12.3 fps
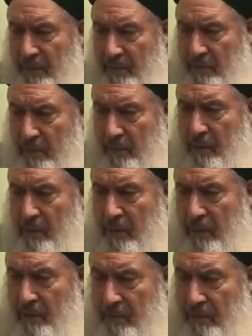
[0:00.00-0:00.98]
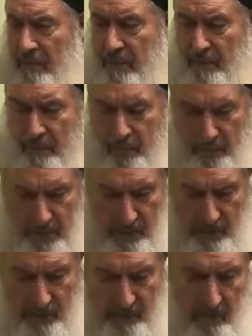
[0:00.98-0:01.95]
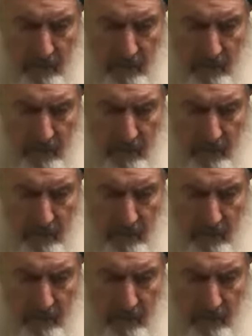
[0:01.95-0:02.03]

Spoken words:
So look, from dunya to